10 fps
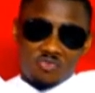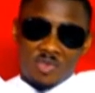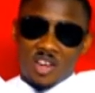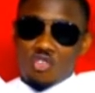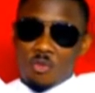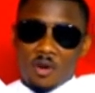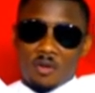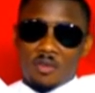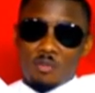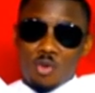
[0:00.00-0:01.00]
My
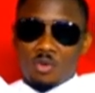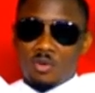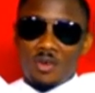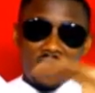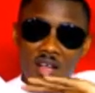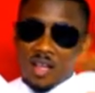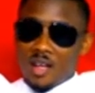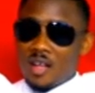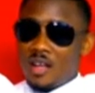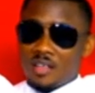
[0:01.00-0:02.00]
#1 model,
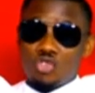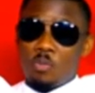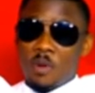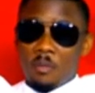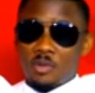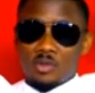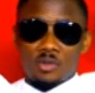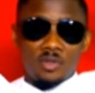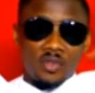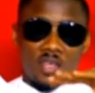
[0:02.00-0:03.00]
supermodel,
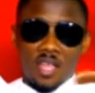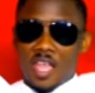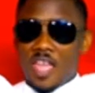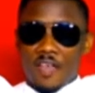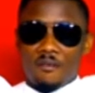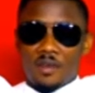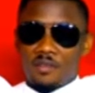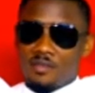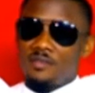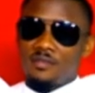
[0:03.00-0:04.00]
ever.
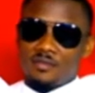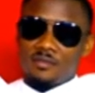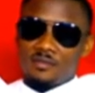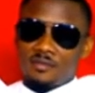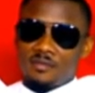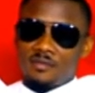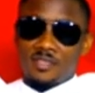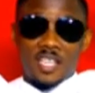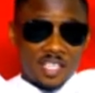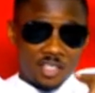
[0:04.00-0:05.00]

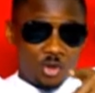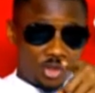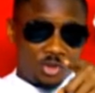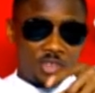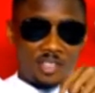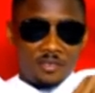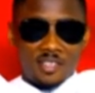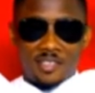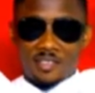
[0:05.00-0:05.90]
Take it or you don't leave it.